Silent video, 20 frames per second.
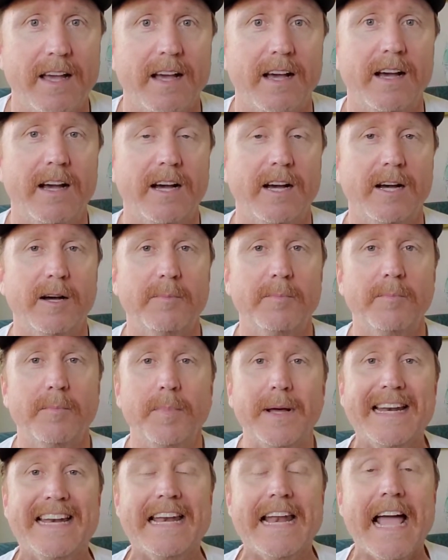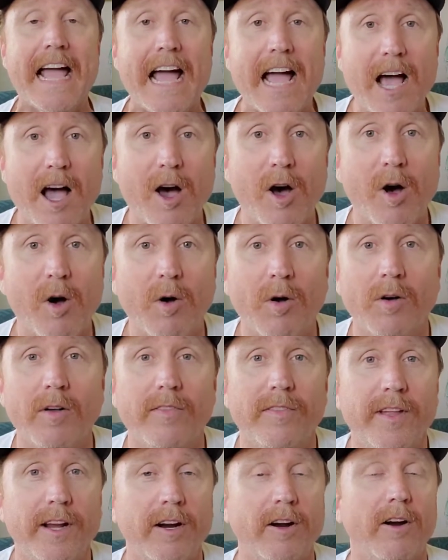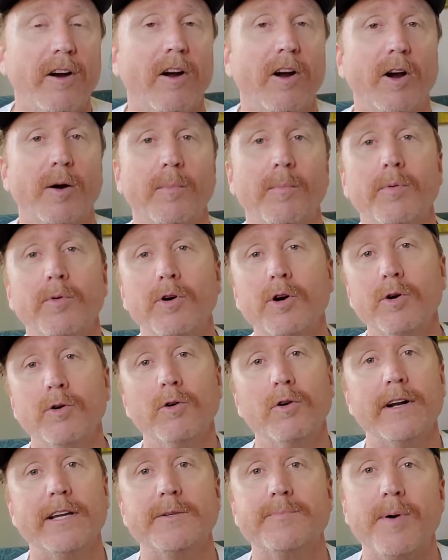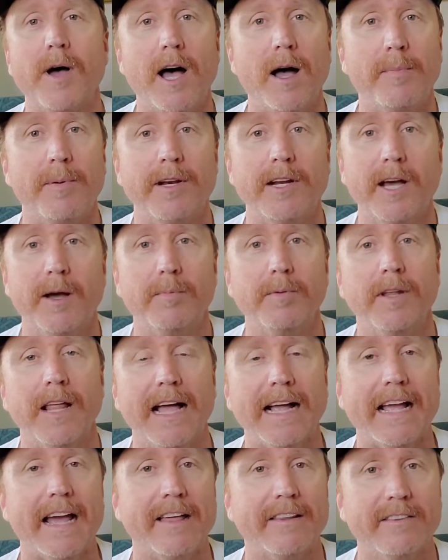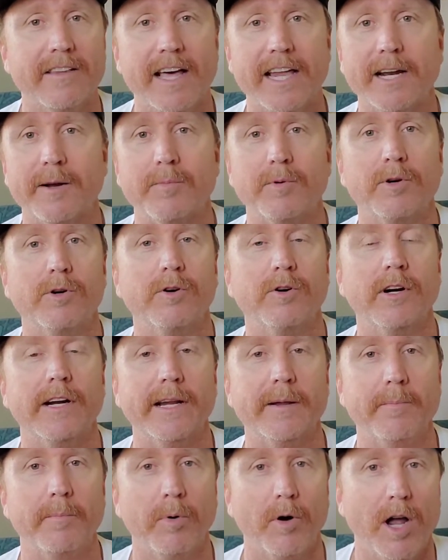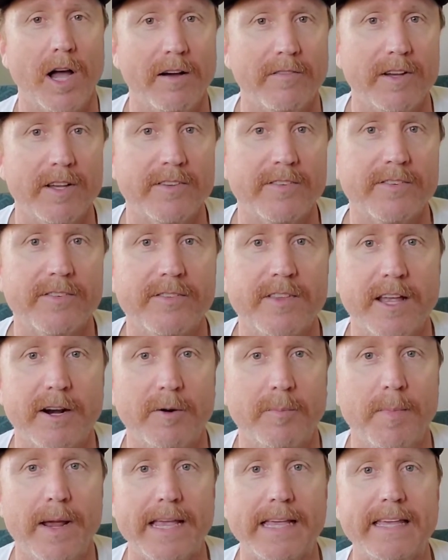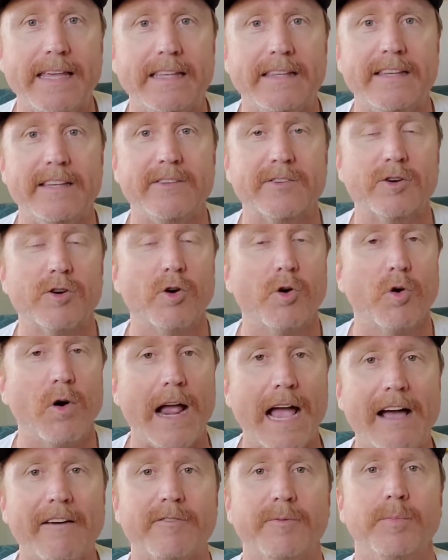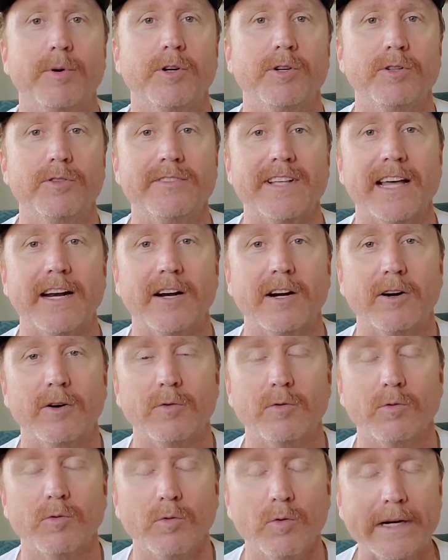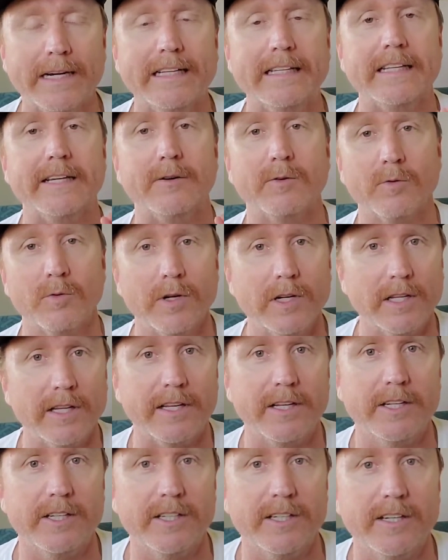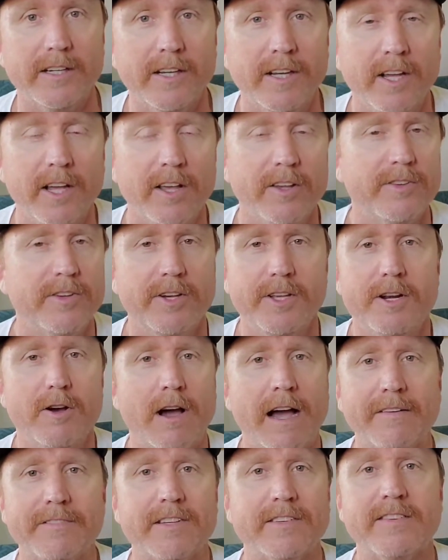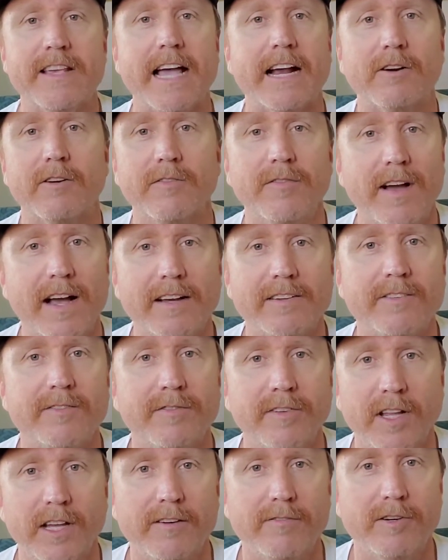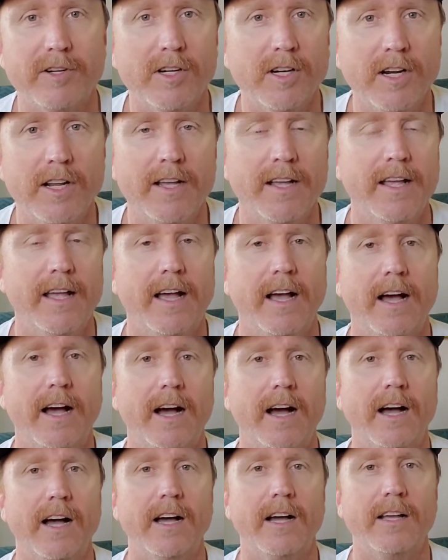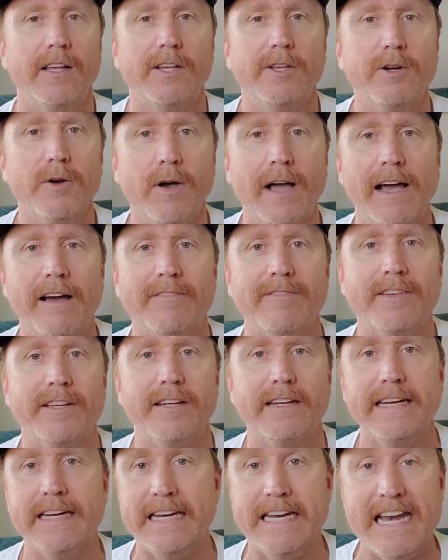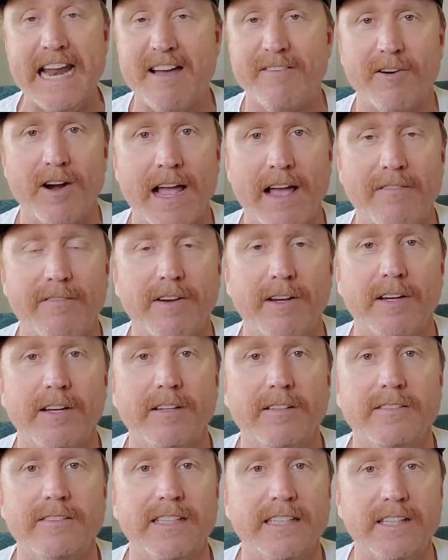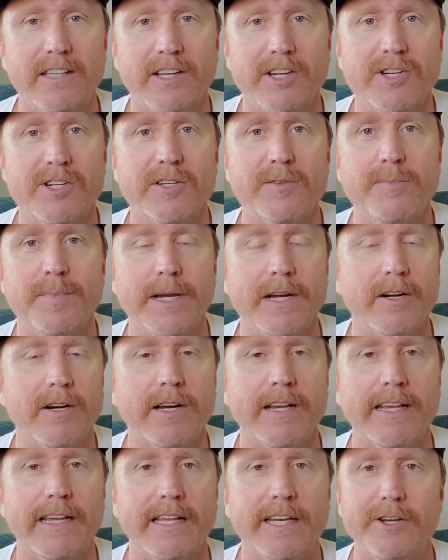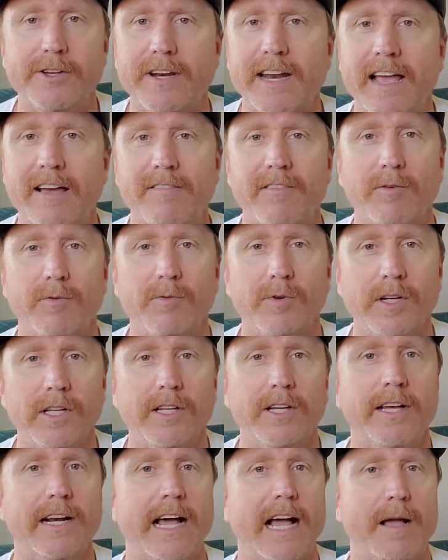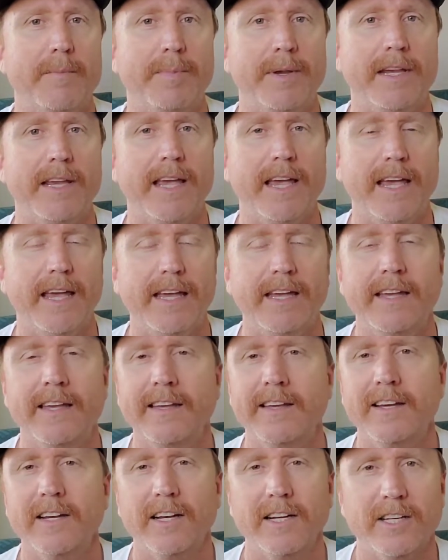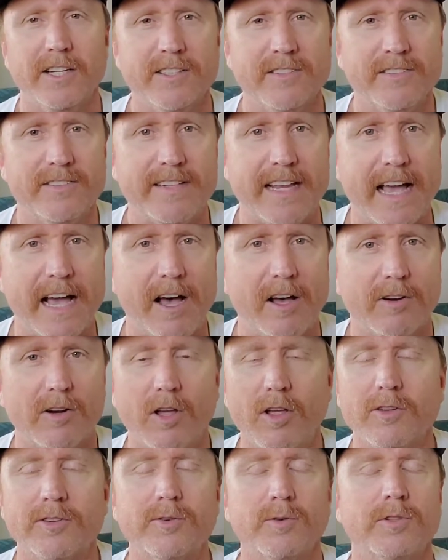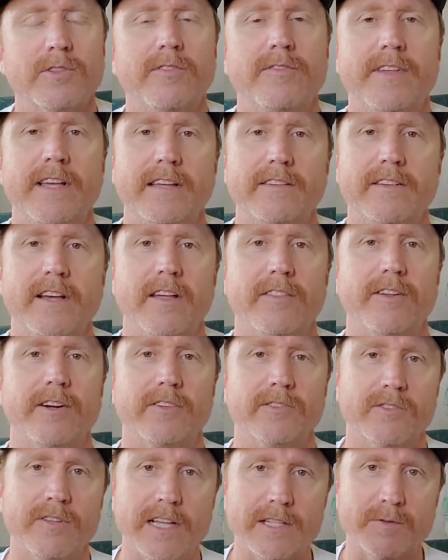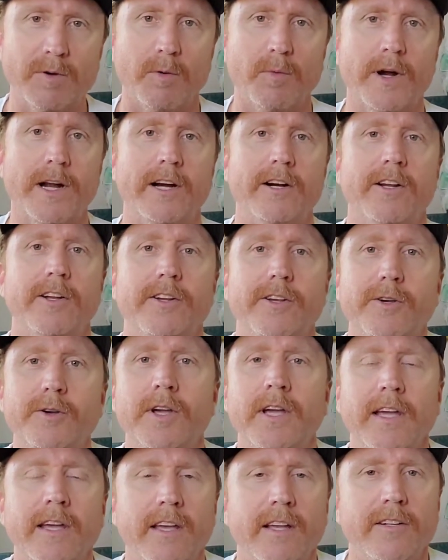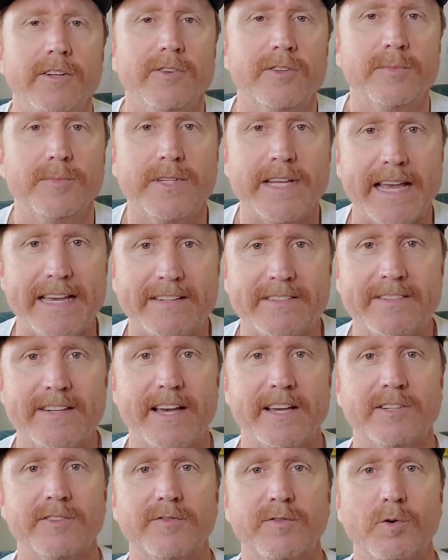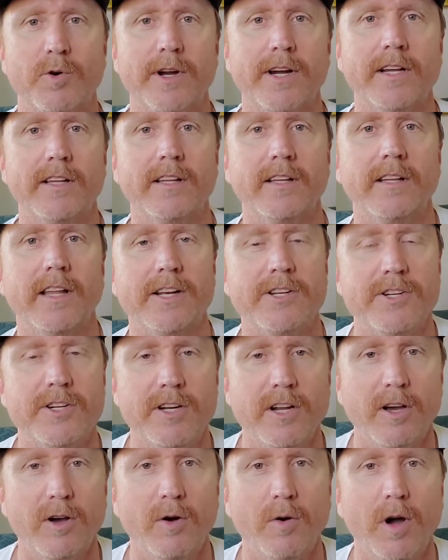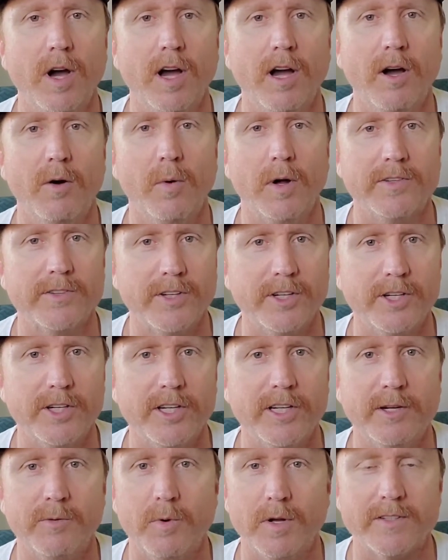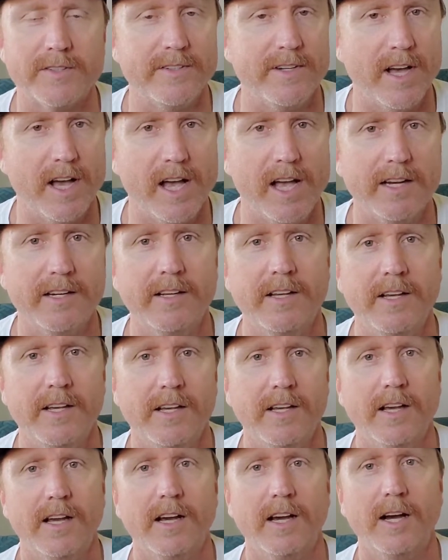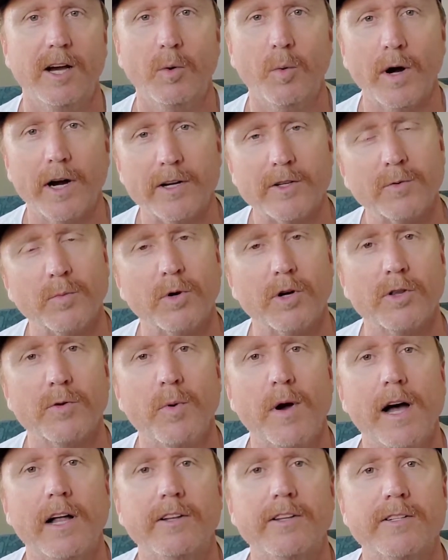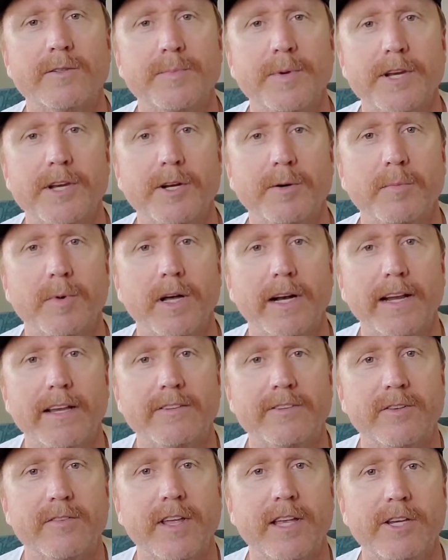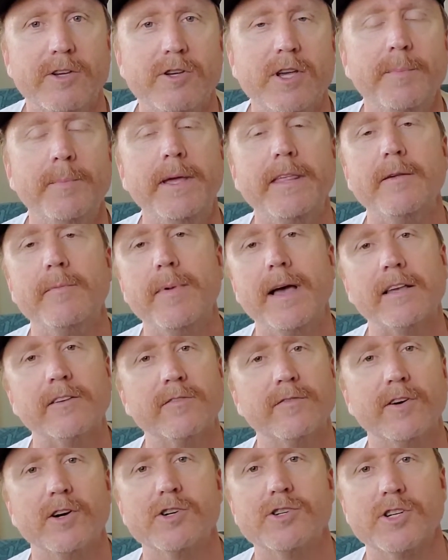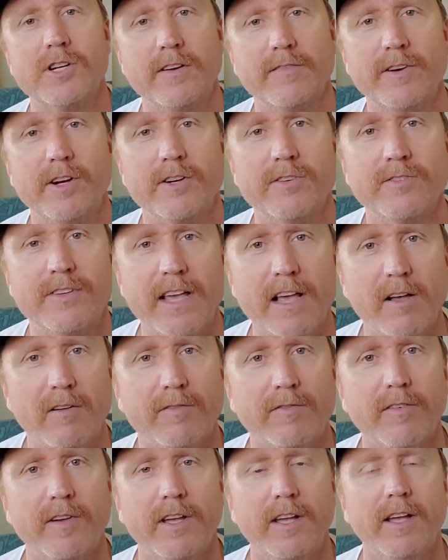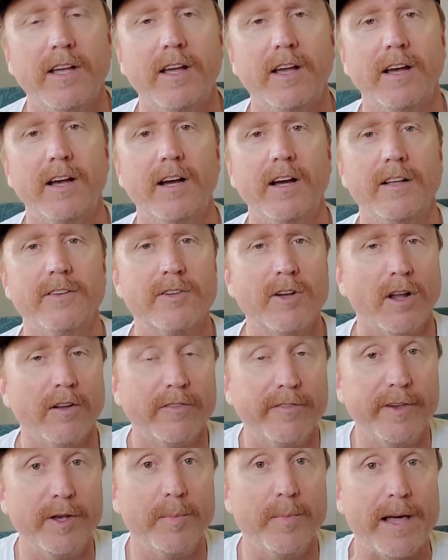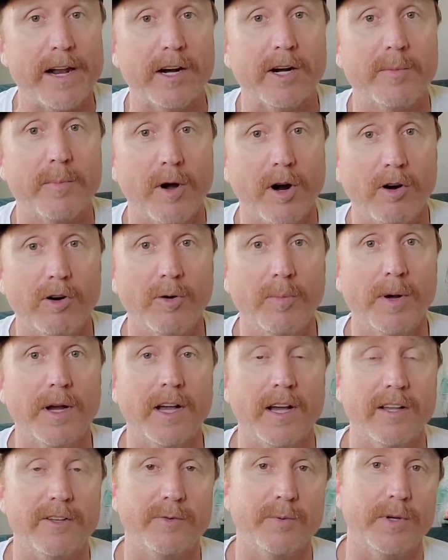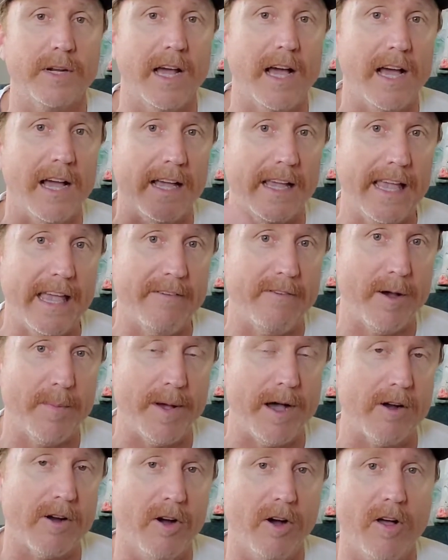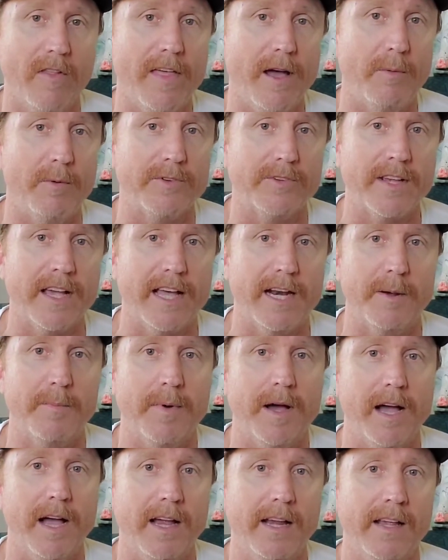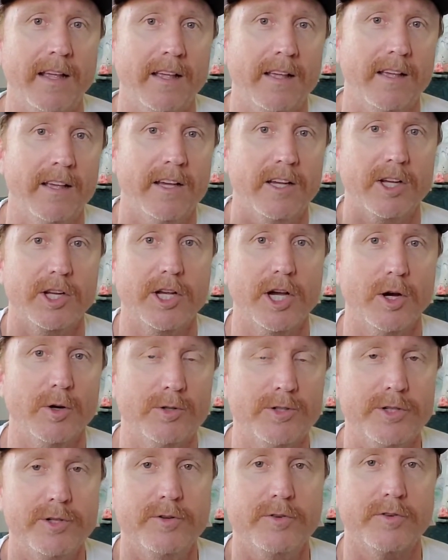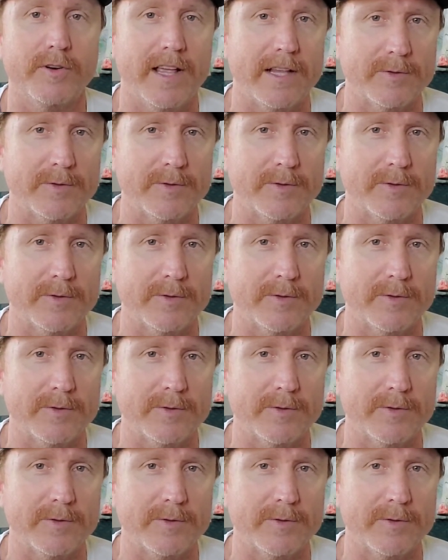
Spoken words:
But now there are breweries popping up like Athletic Brewery and Bravas that are making these craft brews that are really, really good. So you don't have to sacrifice flavor. You don't have to never have a delicious beer again. You can have a really good IPA, a good stout, all sorts of things out there. So that's what we're here to do. Do some taste tests for you to let you know what's good and what's not, where it's worthwhile to spend your money so that you can be the best version of yourself. It's called Feel Better Tomorrow because when I gave up alcohol, that was kind of my go-to for.